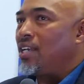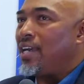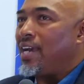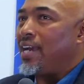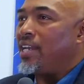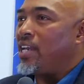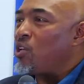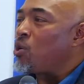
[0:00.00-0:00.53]

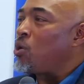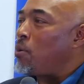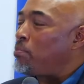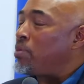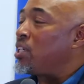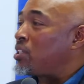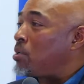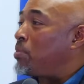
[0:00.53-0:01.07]
And then you've got
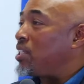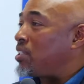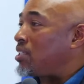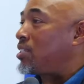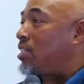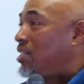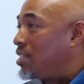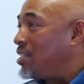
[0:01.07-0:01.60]

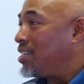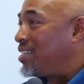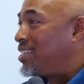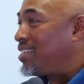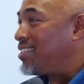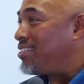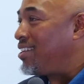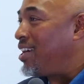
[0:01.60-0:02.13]
B2B2C,
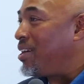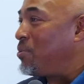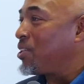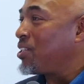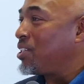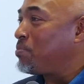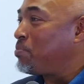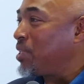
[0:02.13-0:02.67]
right, which
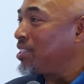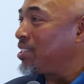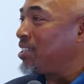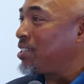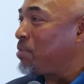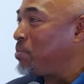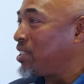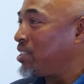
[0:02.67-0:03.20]
is business
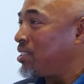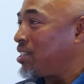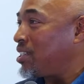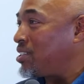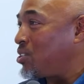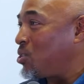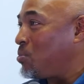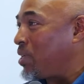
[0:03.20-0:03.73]
to business
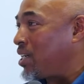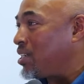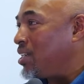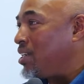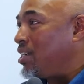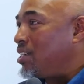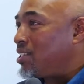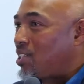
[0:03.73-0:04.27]
consumer.
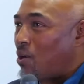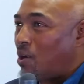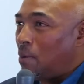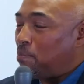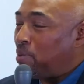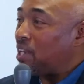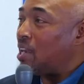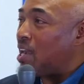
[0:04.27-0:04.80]
So our
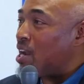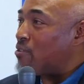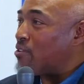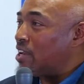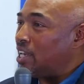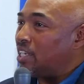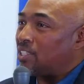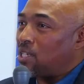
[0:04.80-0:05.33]
big
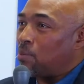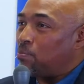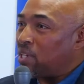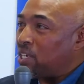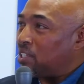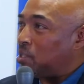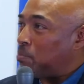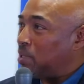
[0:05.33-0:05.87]
area is the
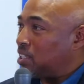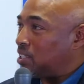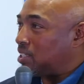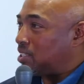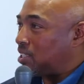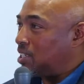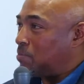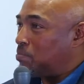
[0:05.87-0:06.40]

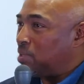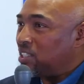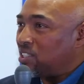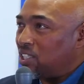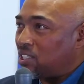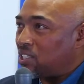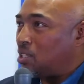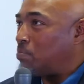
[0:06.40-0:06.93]
B2B2C,
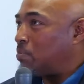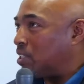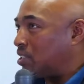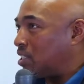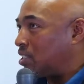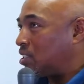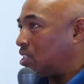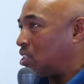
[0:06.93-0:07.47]
business
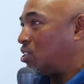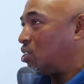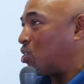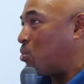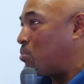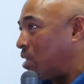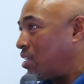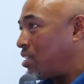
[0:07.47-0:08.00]
to
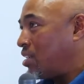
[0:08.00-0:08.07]
consumer.